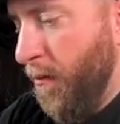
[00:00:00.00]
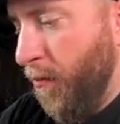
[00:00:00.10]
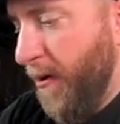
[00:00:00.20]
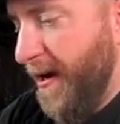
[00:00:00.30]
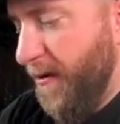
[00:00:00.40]

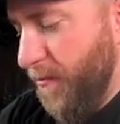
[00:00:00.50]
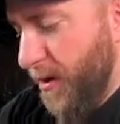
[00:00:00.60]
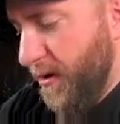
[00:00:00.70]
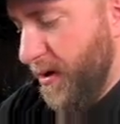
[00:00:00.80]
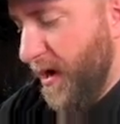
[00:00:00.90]
Brandon
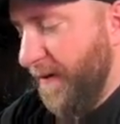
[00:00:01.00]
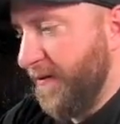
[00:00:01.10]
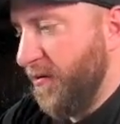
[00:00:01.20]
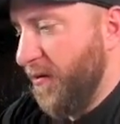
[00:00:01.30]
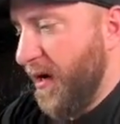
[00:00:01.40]
Miller out
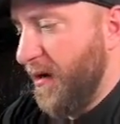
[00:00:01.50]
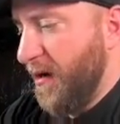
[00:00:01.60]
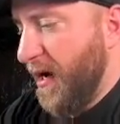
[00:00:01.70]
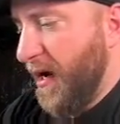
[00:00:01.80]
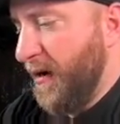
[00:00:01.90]
of
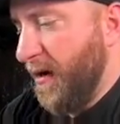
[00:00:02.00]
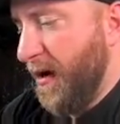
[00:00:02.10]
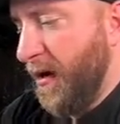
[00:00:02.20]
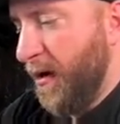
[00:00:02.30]
299,